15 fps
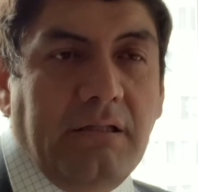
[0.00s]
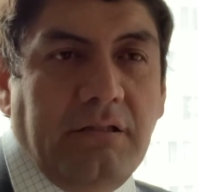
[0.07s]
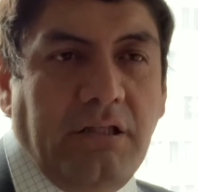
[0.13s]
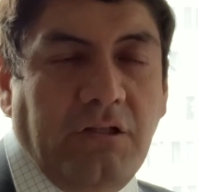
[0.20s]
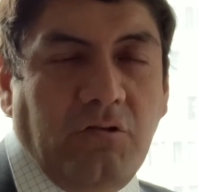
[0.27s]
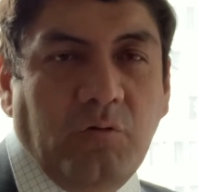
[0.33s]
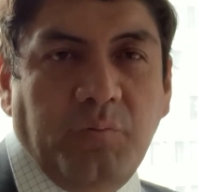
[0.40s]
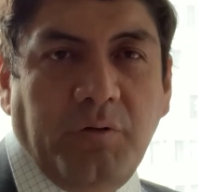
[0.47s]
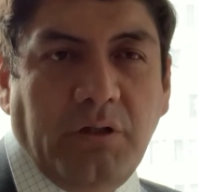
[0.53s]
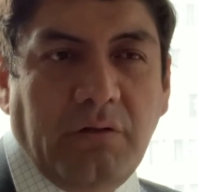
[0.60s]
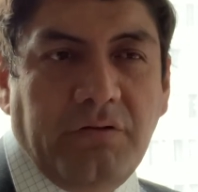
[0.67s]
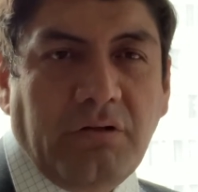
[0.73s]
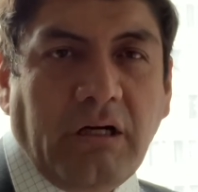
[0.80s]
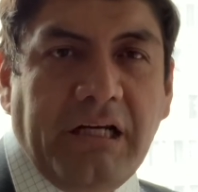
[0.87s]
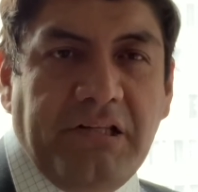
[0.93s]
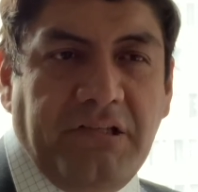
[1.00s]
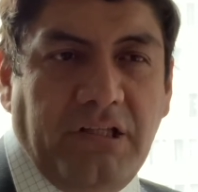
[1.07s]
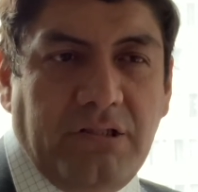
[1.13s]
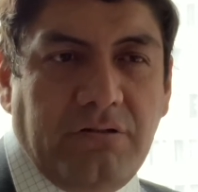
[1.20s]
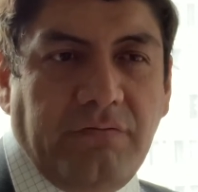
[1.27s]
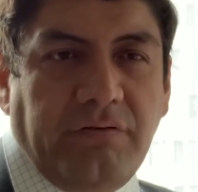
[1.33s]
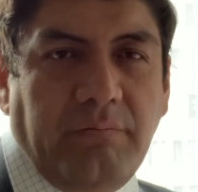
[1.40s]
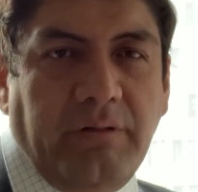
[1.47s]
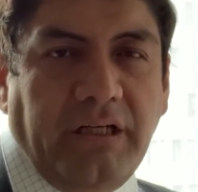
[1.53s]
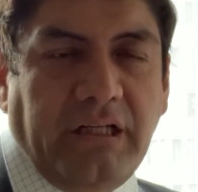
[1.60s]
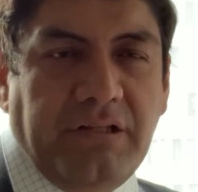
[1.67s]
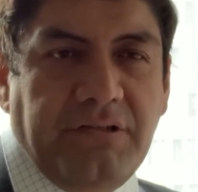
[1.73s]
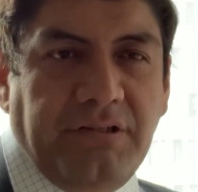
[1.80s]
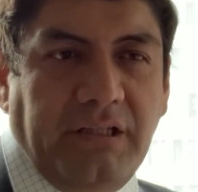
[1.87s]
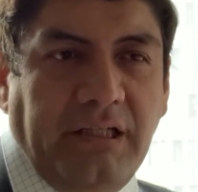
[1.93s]
The support of the Organization of
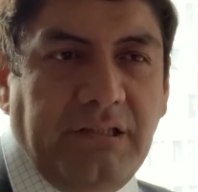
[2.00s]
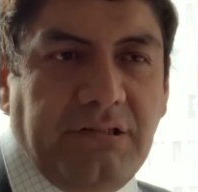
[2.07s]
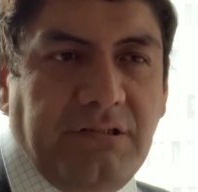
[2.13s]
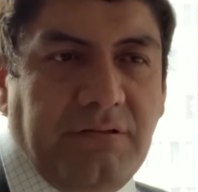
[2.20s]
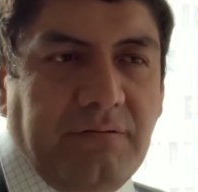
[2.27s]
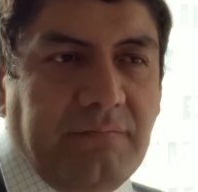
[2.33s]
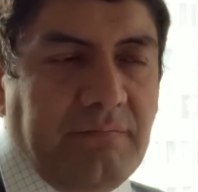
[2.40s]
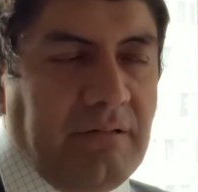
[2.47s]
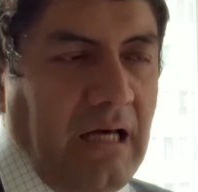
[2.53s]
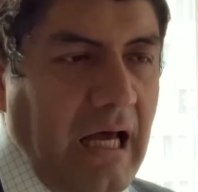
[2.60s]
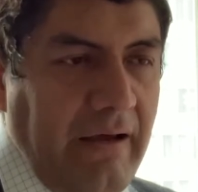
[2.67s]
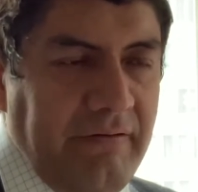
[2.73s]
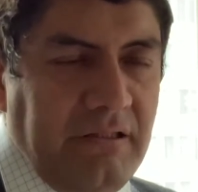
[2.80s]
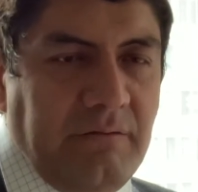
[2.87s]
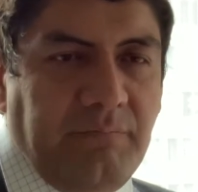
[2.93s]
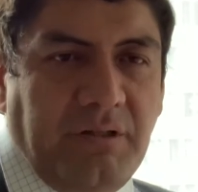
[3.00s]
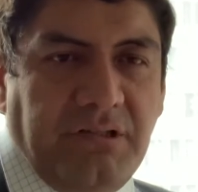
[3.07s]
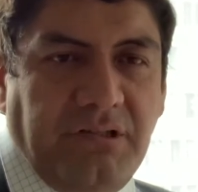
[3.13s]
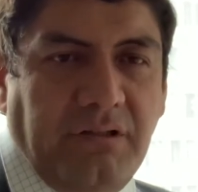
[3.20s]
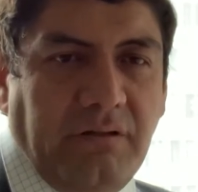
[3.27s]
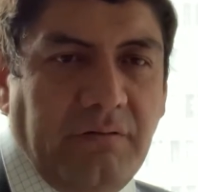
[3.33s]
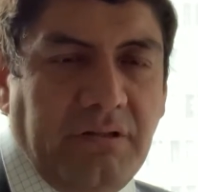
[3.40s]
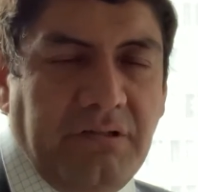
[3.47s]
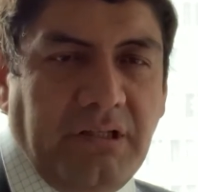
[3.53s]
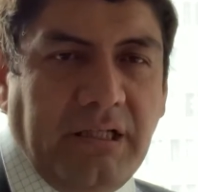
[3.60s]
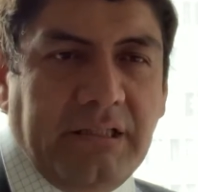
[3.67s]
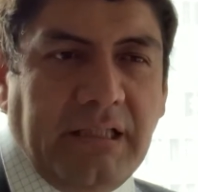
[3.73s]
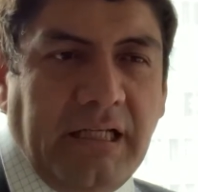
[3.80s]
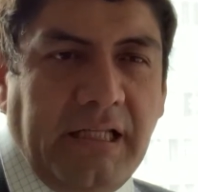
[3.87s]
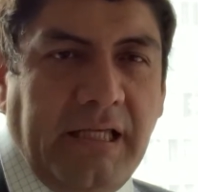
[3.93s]
American States, having the presence of the
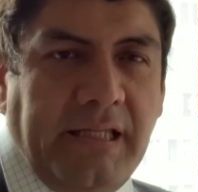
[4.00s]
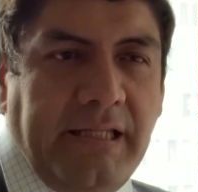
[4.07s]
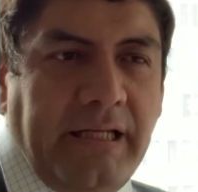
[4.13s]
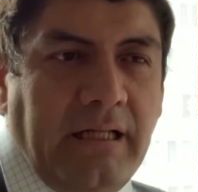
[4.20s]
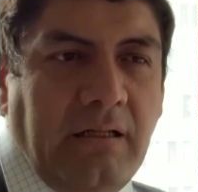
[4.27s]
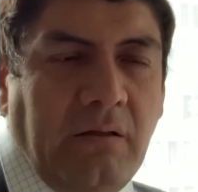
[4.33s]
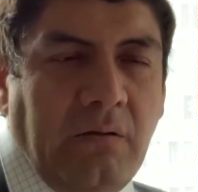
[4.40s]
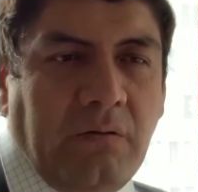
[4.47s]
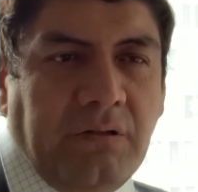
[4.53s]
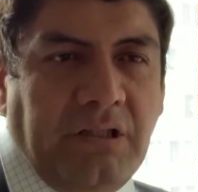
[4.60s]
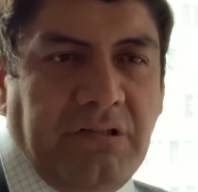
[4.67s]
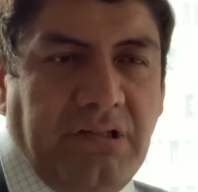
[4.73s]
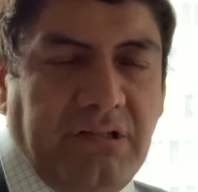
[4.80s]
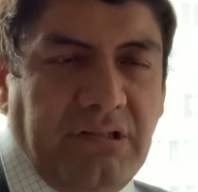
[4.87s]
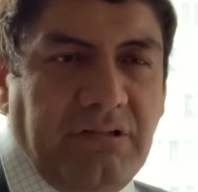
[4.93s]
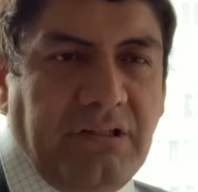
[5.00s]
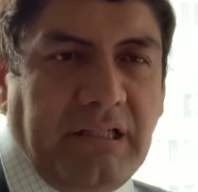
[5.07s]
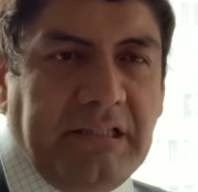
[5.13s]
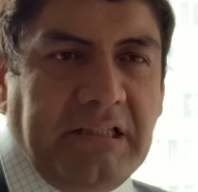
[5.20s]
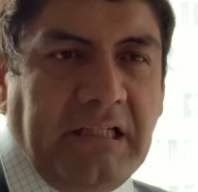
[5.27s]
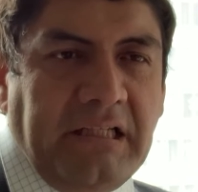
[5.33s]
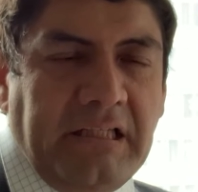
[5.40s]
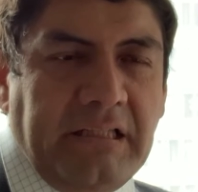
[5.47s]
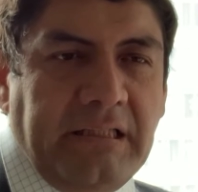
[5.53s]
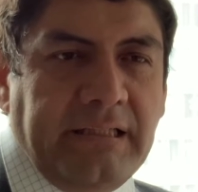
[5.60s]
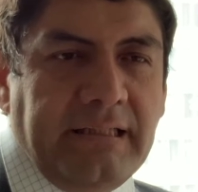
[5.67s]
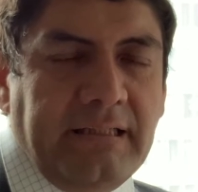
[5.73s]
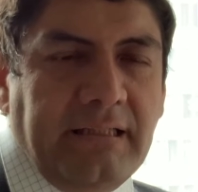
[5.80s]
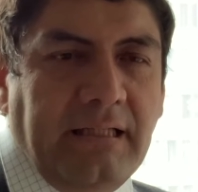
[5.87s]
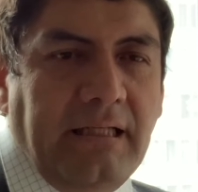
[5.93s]
Secretary General or the Assistant Secretary
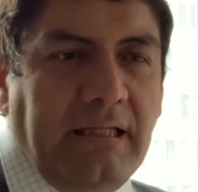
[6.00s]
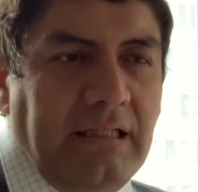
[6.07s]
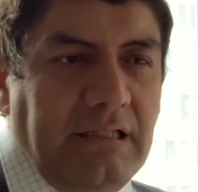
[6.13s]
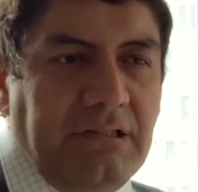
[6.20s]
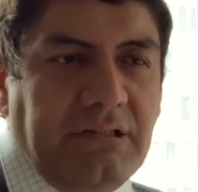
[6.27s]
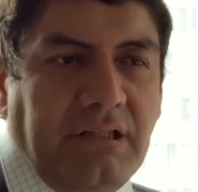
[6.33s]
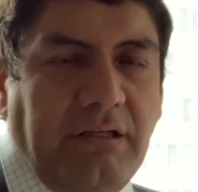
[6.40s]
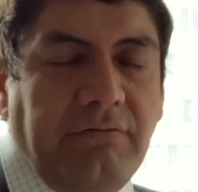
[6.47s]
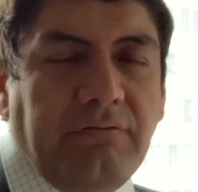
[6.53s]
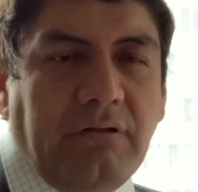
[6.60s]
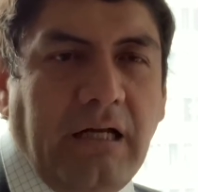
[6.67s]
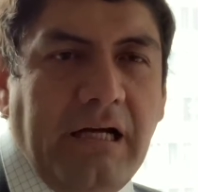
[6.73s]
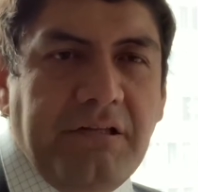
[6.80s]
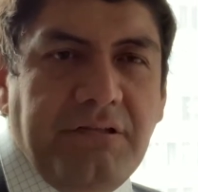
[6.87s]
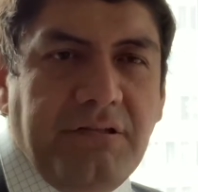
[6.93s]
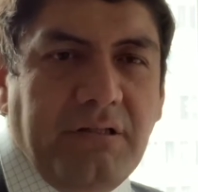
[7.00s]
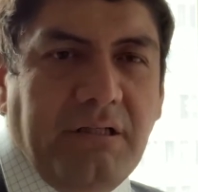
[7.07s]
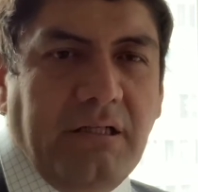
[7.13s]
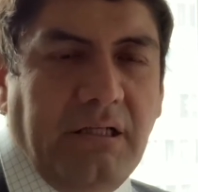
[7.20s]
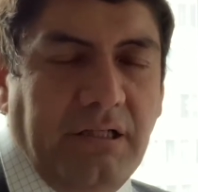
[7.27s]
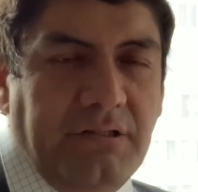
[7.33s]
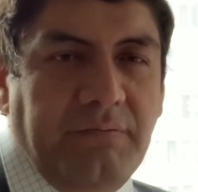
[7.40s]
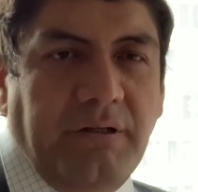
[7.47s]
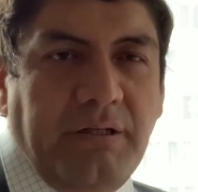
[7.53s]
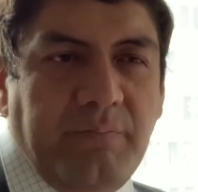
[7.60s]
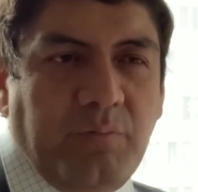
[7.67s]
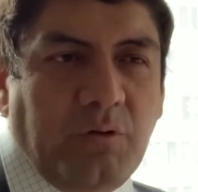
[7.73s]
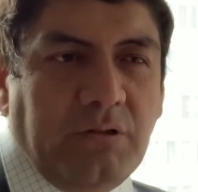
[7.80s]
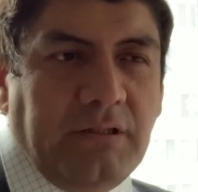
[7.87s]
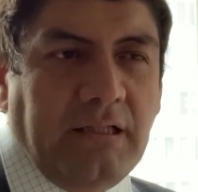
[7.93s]
General is key for us. It's very
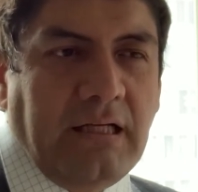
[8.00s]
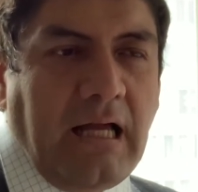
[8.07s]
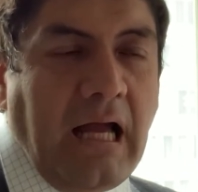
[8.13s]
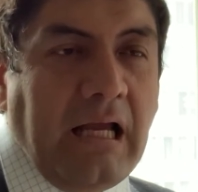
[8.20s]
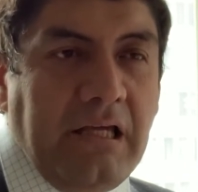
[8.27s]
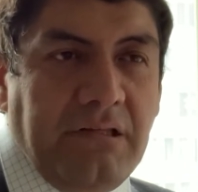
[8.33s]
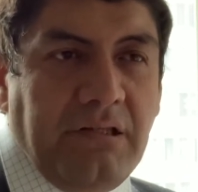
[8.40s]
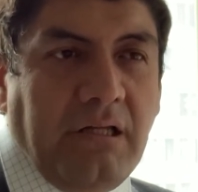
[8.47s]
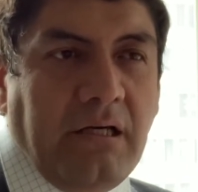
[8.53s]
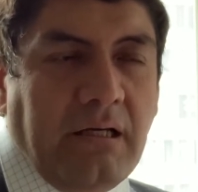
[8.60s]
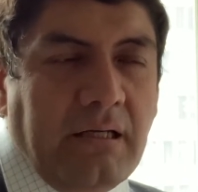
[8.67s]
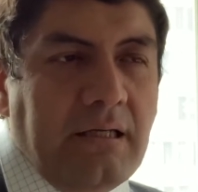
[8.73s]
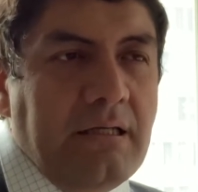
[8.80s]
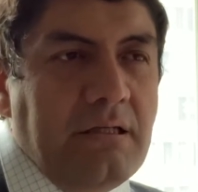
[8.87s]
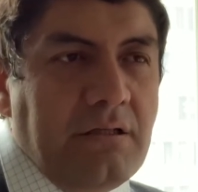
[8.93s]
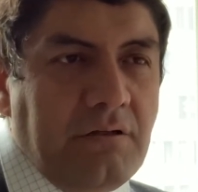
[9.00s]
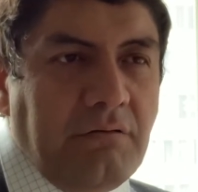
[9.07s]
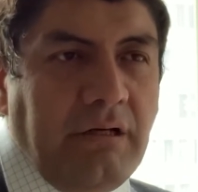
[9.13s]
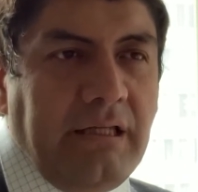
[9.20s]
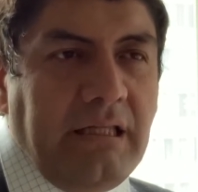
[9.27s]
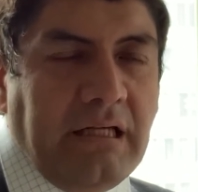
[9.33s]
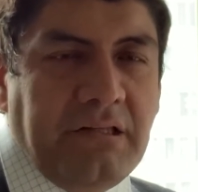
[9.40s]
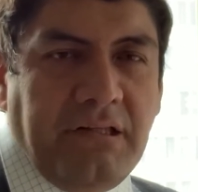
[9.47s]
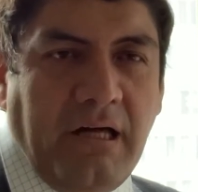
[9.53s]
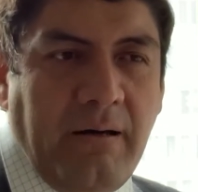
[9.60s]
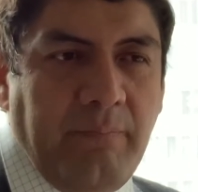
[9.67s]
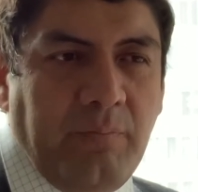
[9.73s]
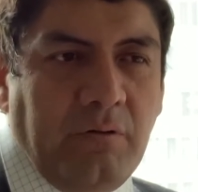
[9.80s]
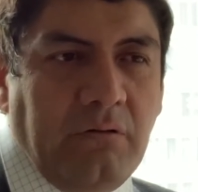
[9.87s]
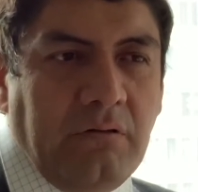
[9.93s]
important and it's a great
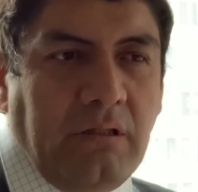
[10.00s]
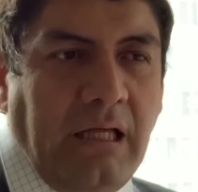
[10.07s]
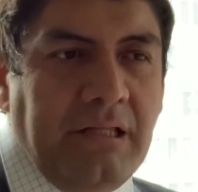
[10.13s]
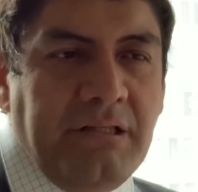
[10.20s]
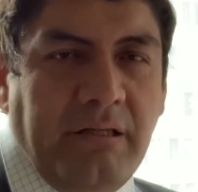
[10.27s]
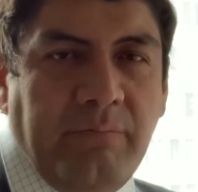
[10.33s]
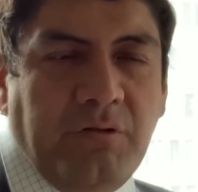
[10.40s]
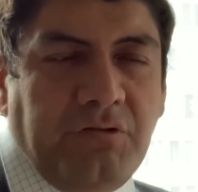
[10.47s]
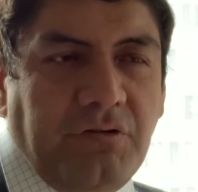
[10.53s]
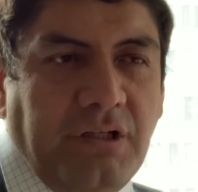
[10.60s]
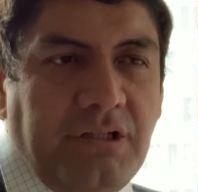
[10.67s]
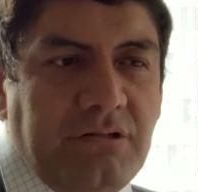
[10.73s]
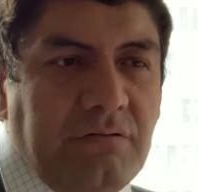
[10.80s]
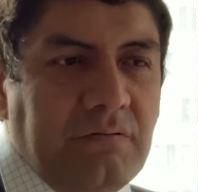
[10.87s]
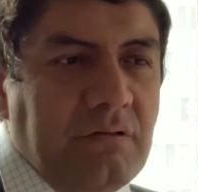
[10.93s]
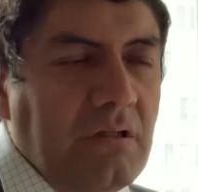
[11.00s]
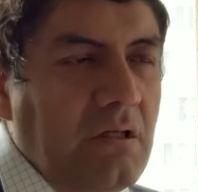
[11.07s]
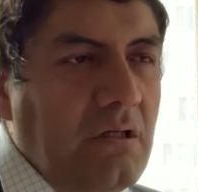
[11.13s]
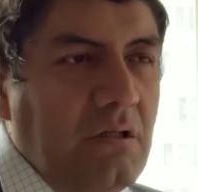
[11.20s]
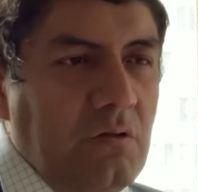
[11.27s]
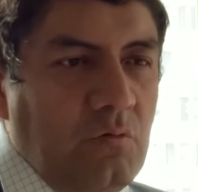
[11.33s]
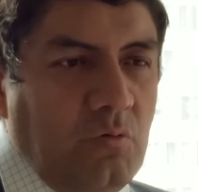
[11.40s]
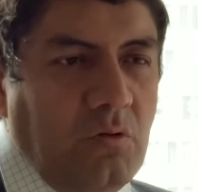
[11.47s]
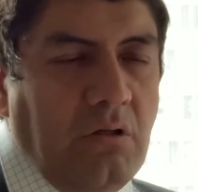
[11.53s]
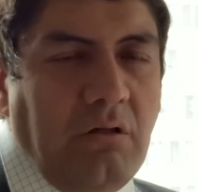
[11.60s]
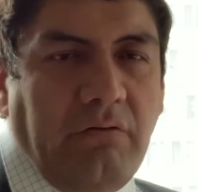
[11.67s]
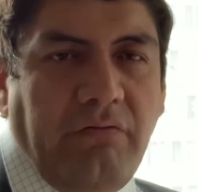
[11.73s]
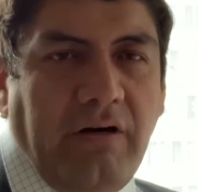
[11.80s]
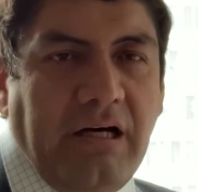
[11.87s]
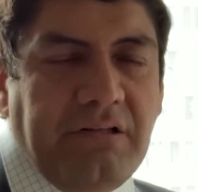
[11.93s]
example and demonstration to all
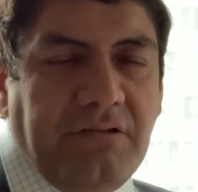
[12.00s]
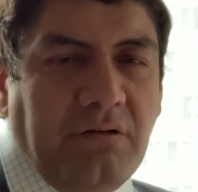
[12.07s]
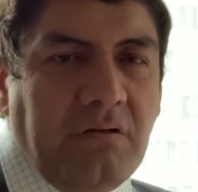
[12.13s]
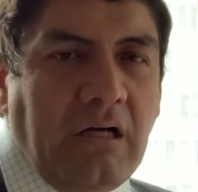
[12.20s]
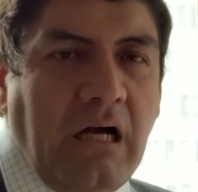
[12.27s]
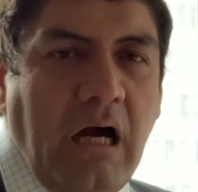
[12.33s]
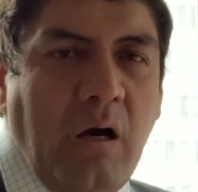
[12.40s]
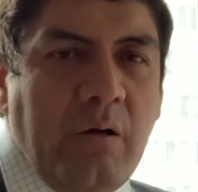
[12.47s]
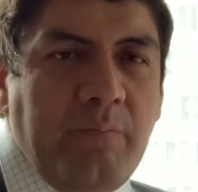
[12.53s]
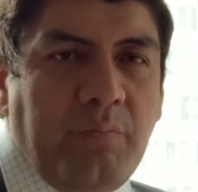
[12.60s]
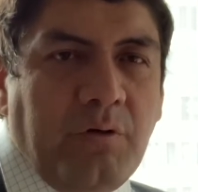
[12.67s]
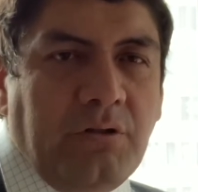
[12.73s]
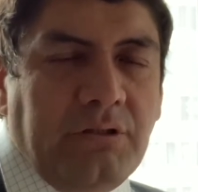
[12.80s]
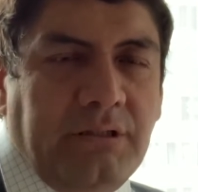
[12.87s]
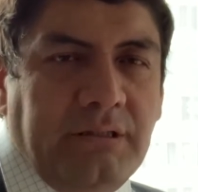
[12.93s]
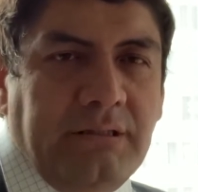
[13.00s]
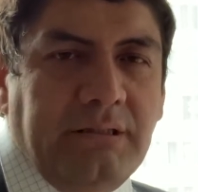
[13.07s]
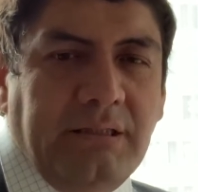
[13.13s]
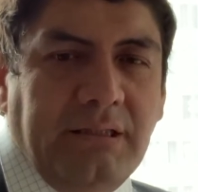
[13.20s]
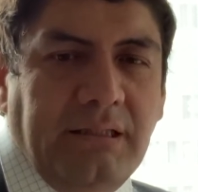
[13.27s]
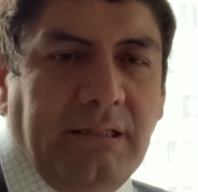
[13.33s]
of us on how important